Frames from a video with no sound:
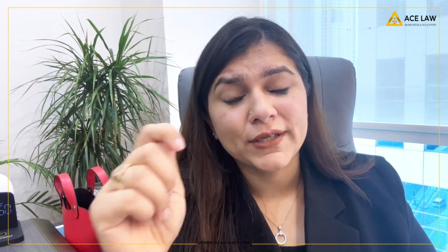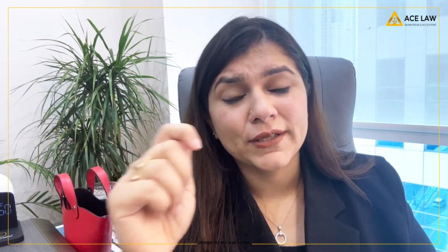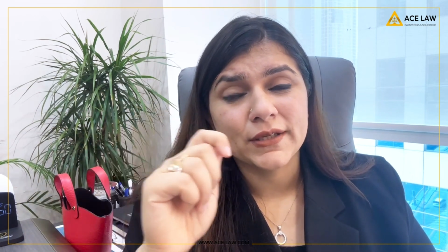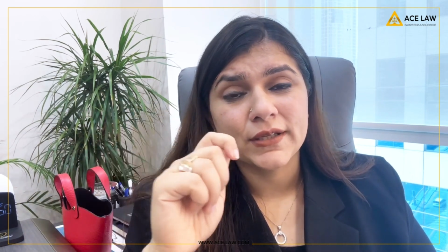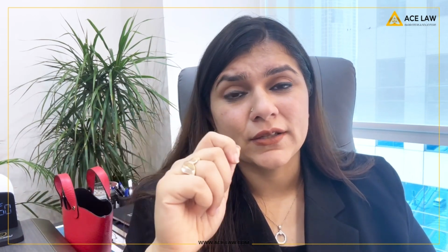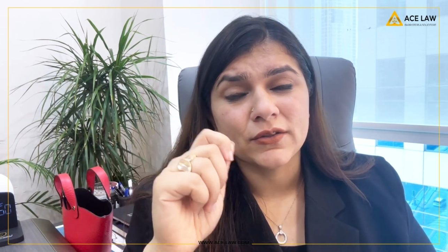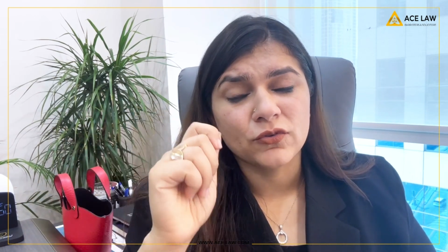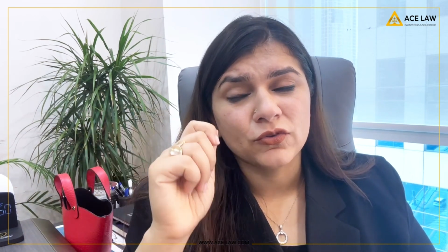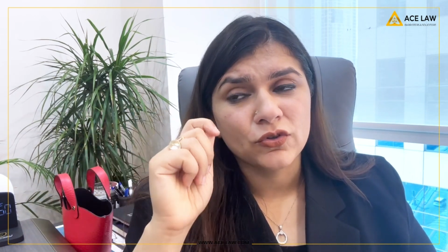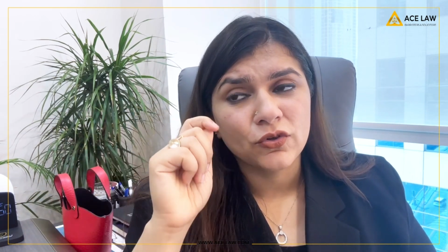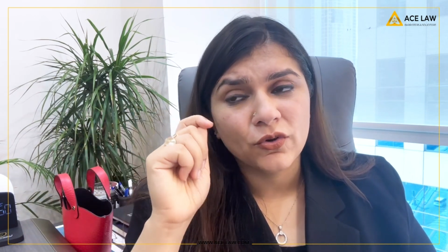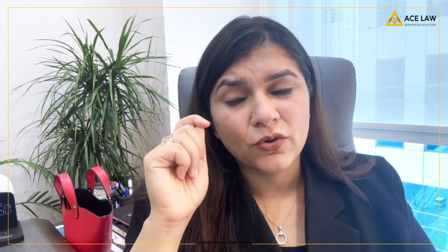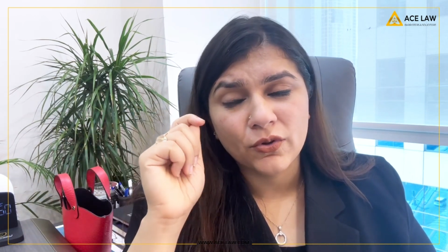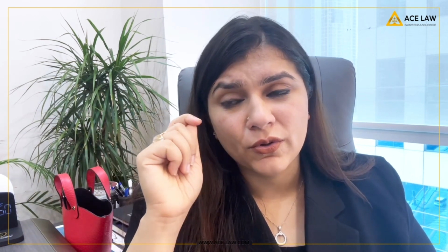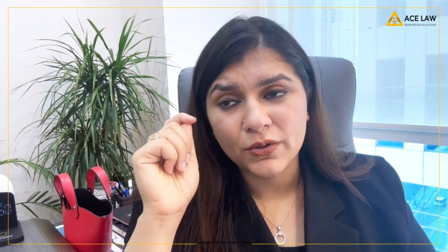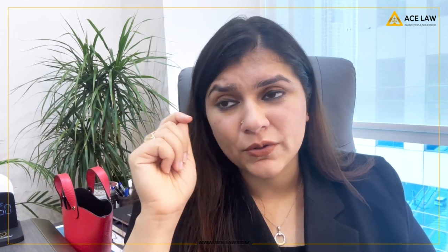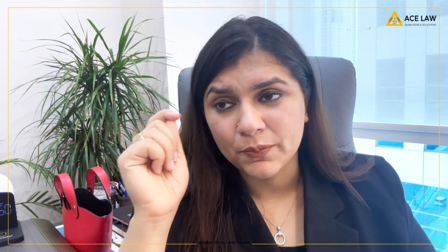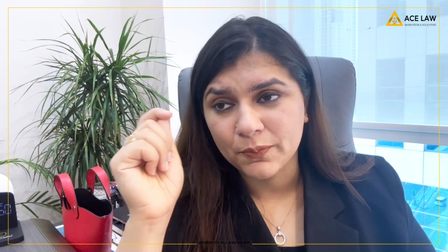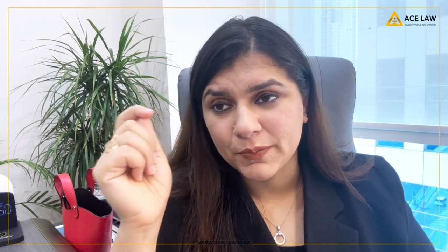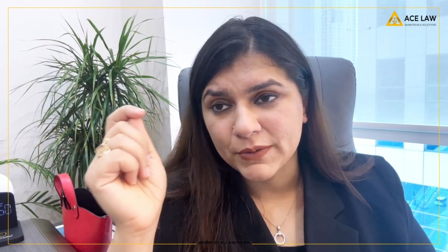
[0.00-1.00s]

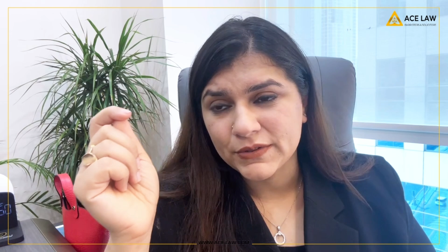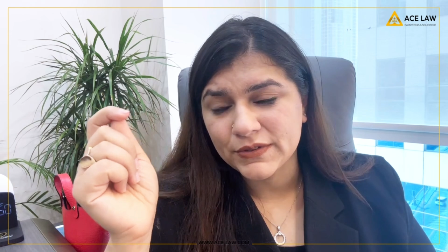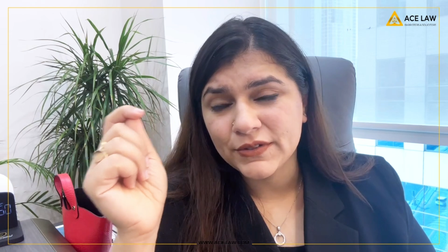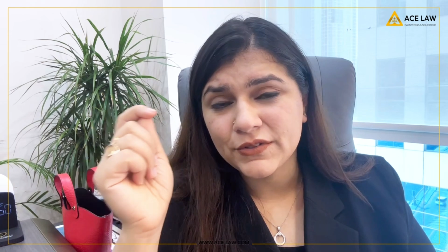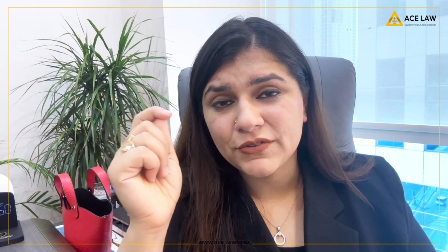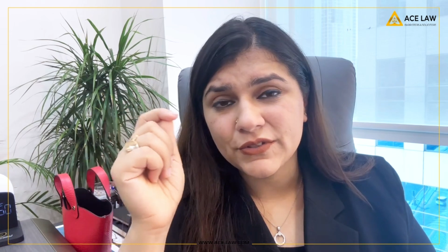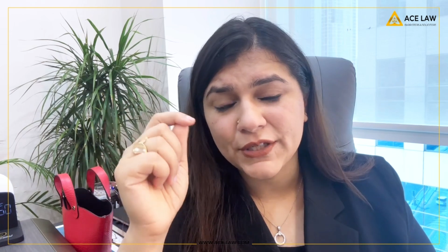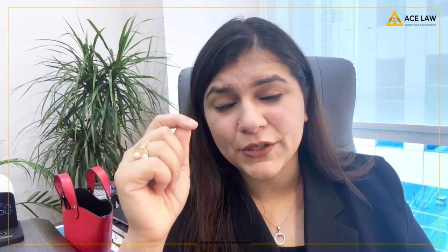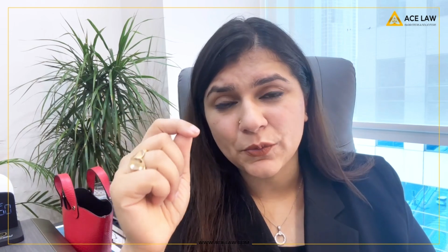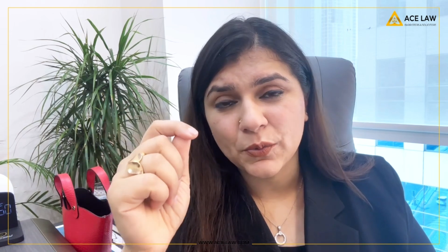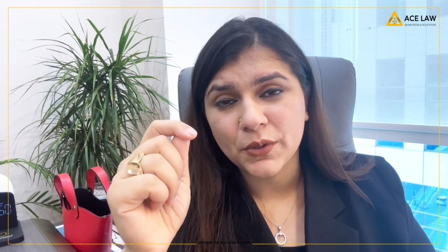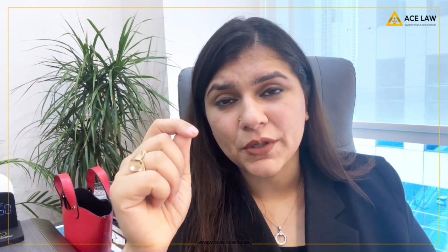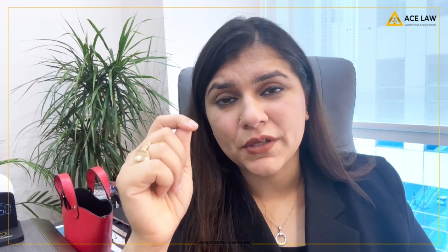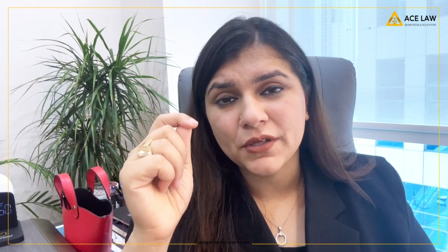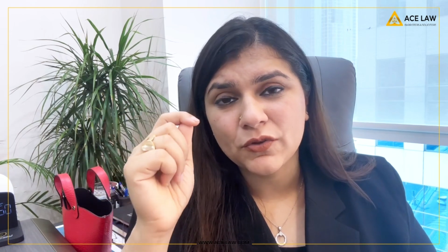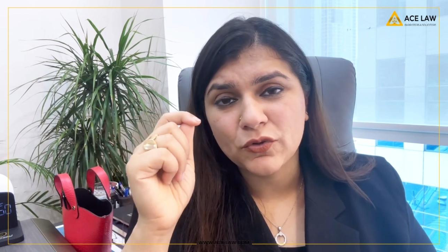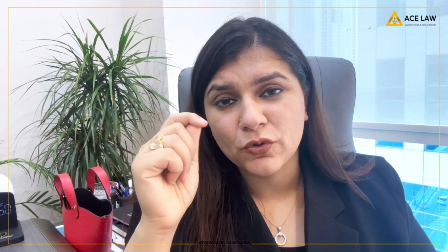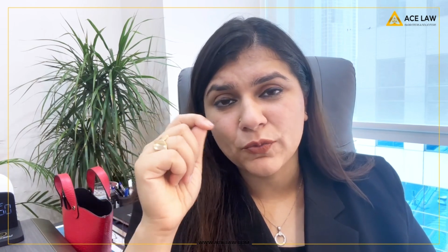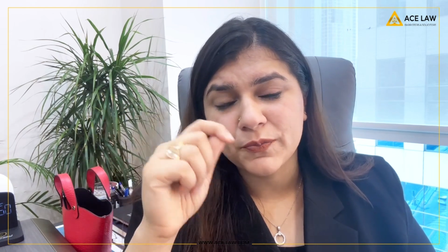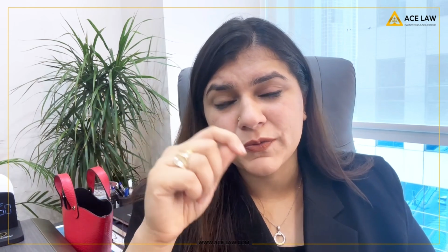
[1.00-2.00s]
the business
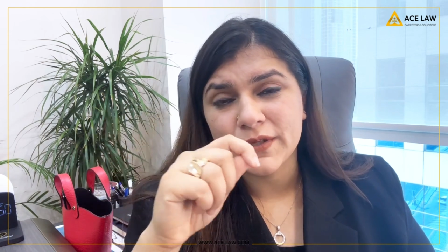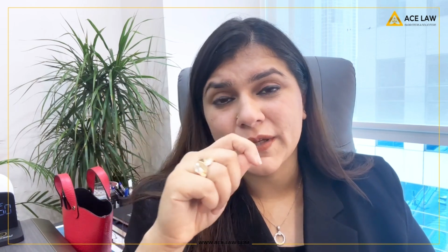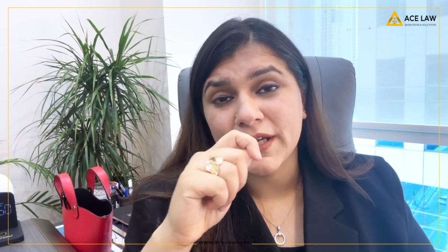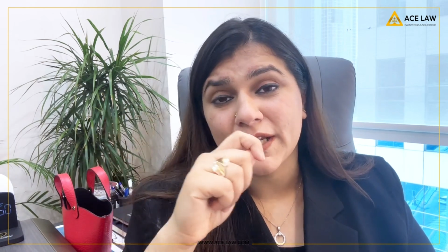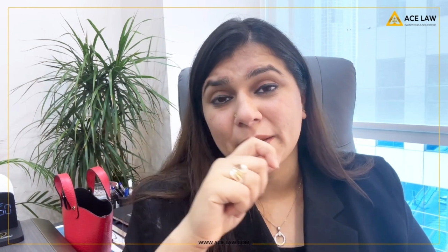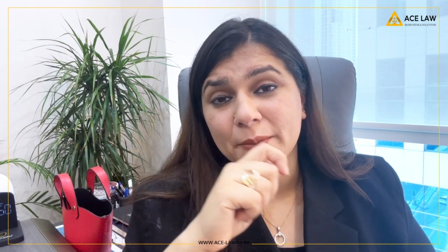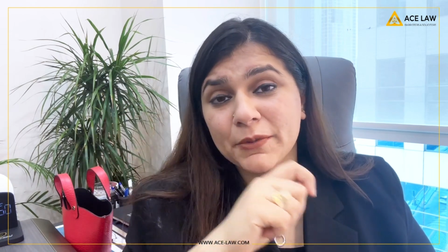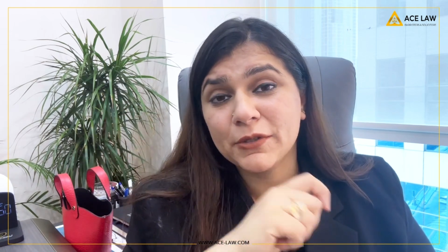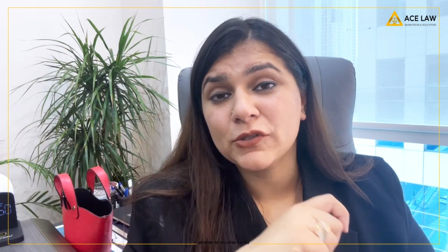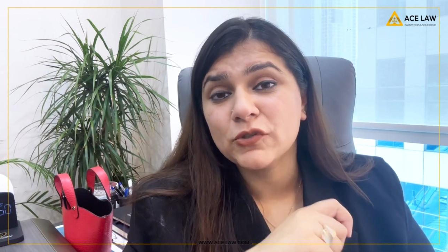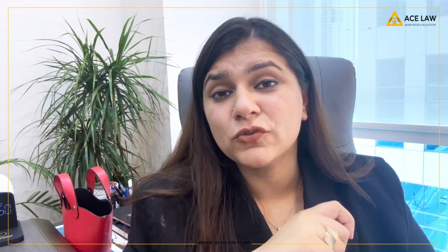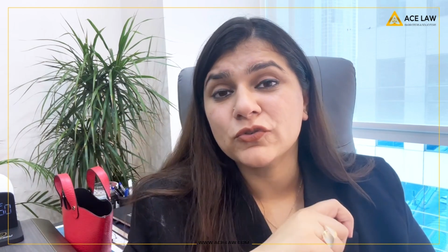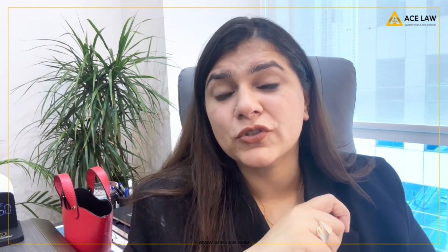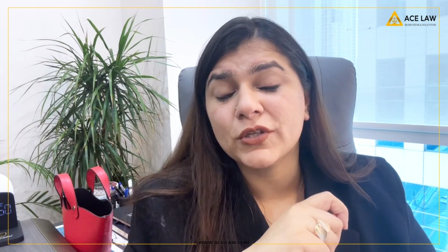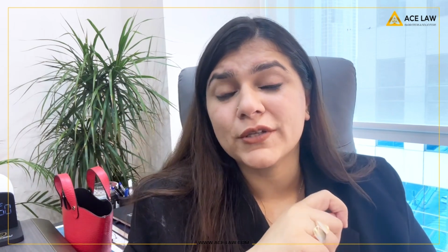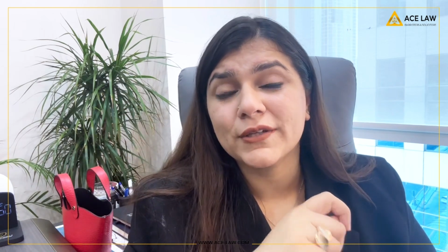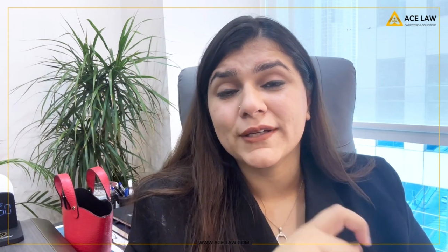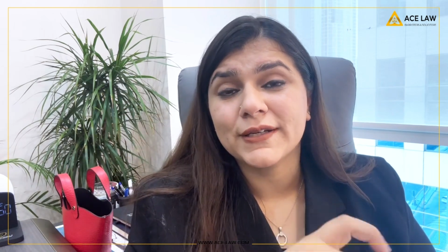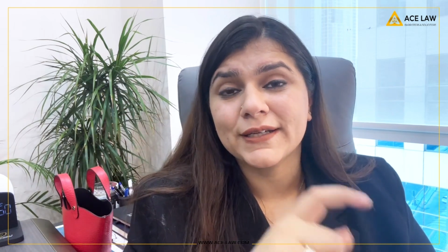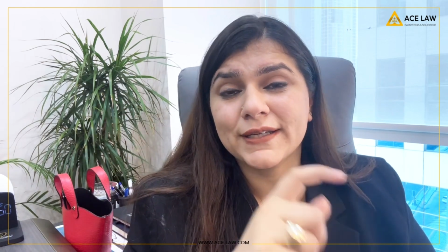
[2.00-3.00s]
networking groups are able to say
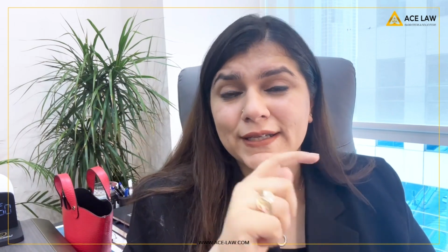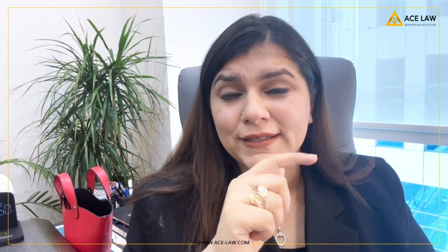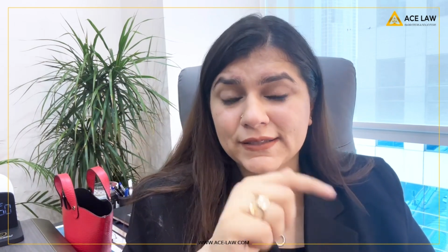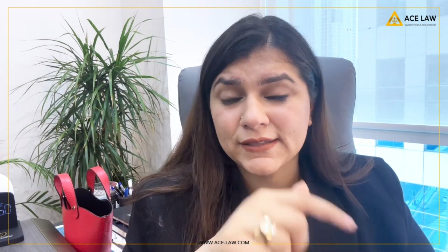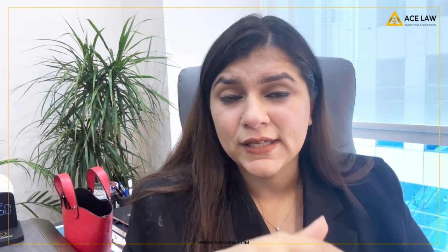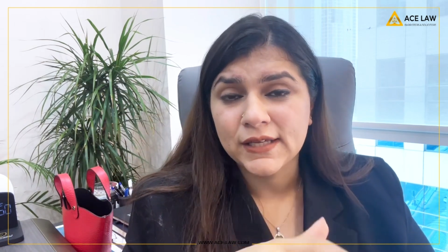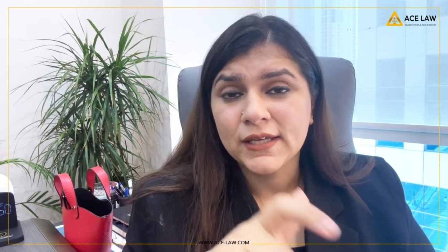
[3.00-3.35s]
that yes,